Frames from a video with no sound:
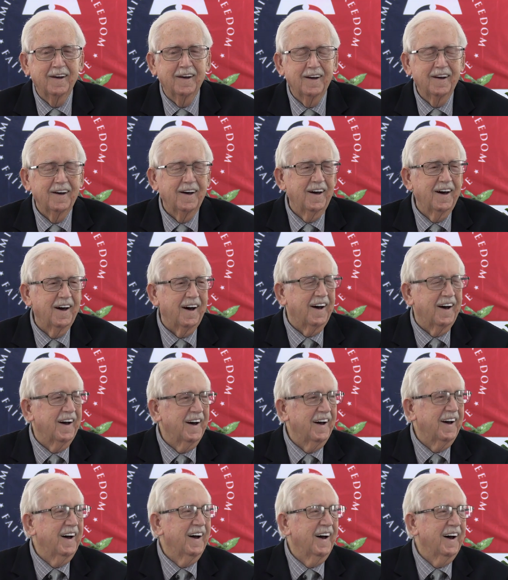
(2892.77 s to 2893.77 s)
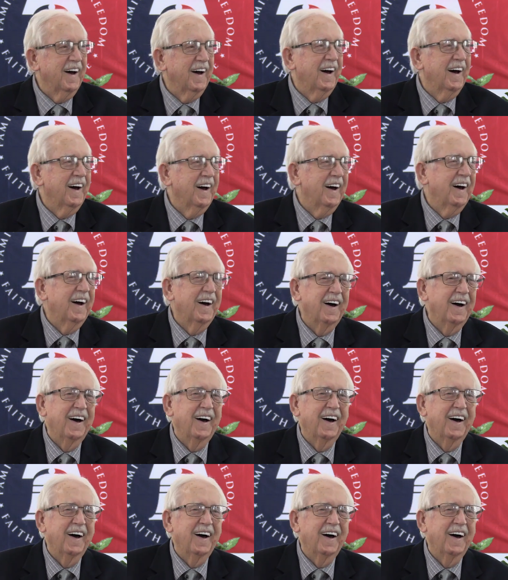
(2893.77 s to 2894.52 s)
Nothing is said.